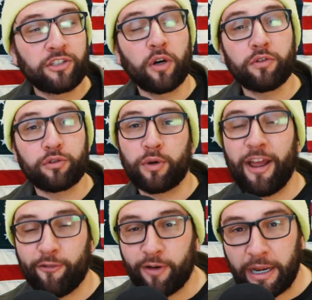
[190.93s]
Don't
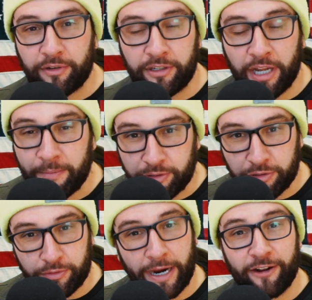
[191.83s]
drive around to dumpsters
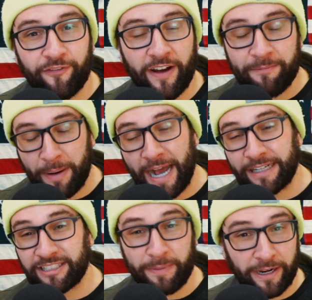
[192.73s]
trying to find
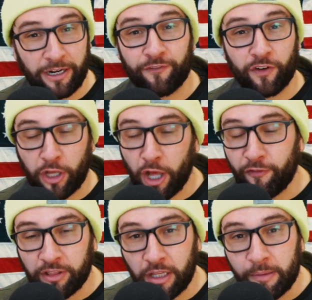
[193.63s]
boxes big enough for
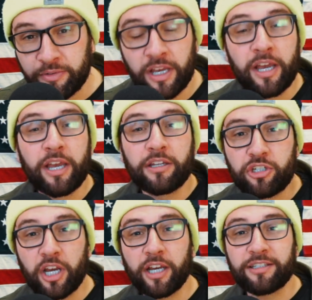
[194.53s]
golf clubs.
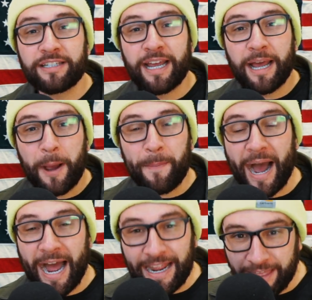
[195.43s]
Just
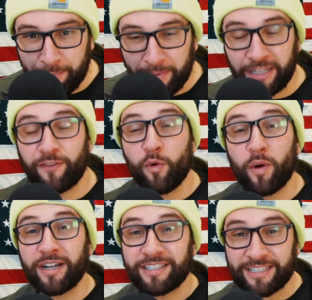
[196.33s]
buy them, because if you
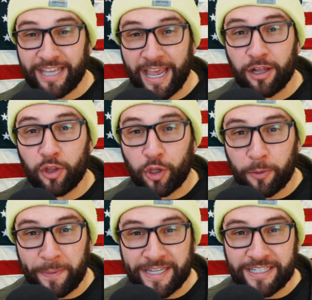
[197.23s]
want to scale your
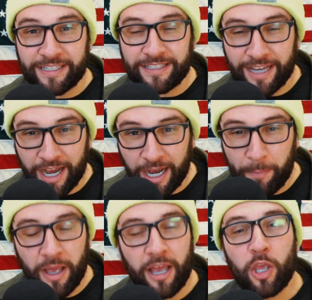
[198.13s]
business
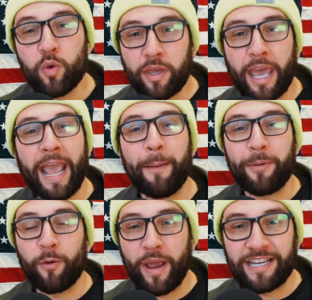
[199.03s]
up, you can't
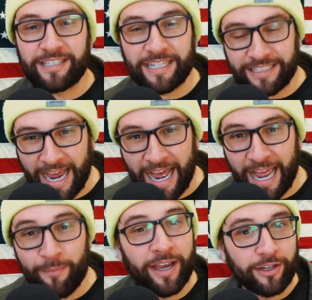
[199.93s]
be wasting
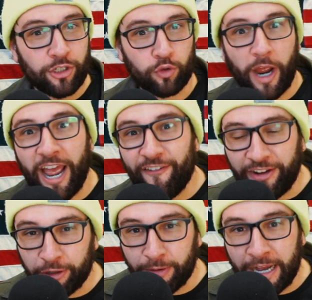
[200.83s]
time
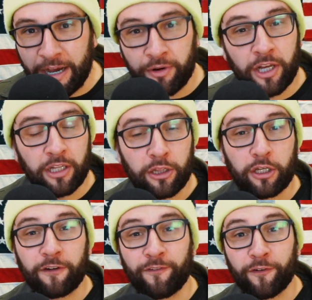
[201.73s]
driving around
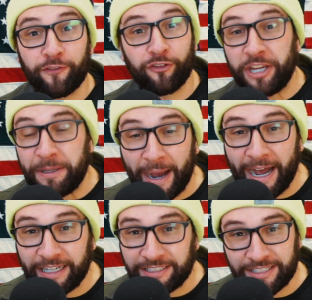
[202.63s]
looking for free
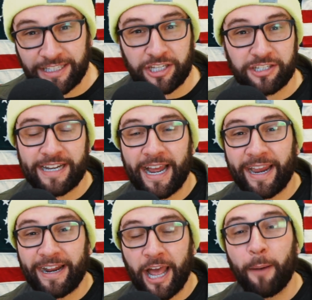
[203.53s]
boxes. That's just not
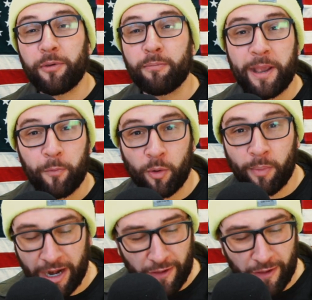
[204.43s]
going to help you make more money.